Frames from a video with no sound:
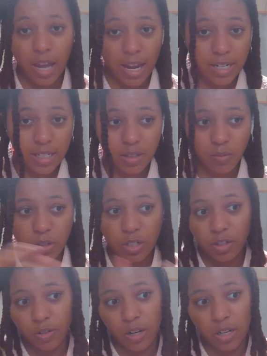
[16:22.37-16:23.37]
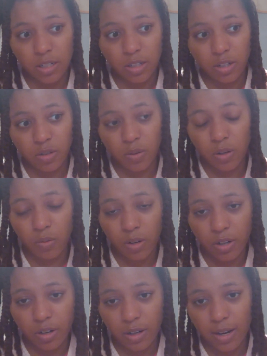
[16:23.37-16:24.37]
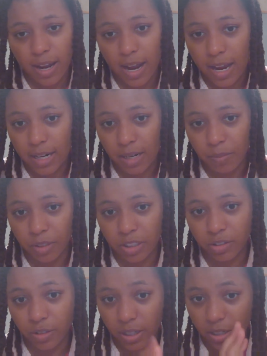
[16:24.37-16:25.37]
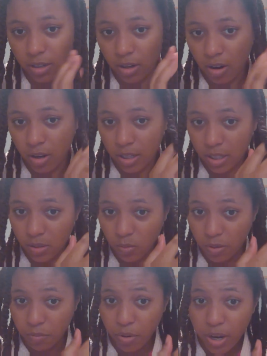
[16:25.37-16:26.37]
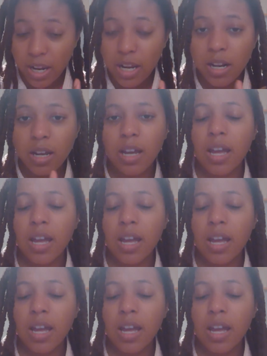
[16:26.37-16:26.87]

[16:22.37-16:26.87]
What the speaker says: I just went straight into doing what I demonstrated on this one braid.